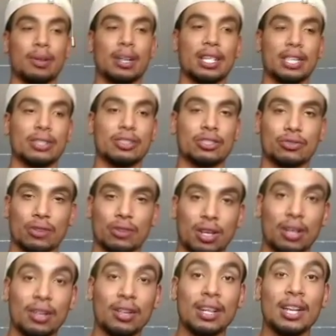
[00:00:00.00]
body
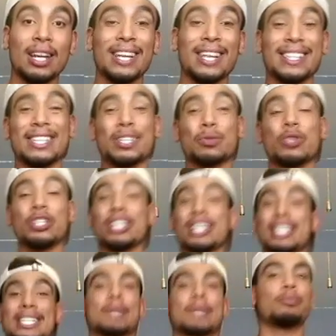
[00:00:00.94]
strong, this is where you
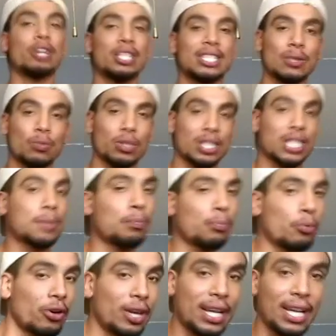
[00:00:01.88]
can express it with
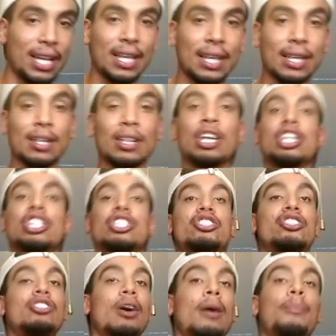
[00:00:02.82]
sprinting,
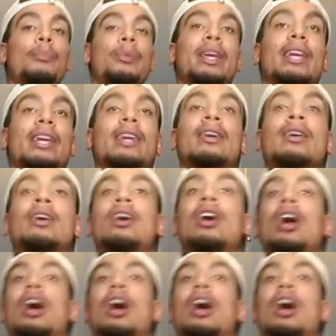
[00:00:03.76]
jumping,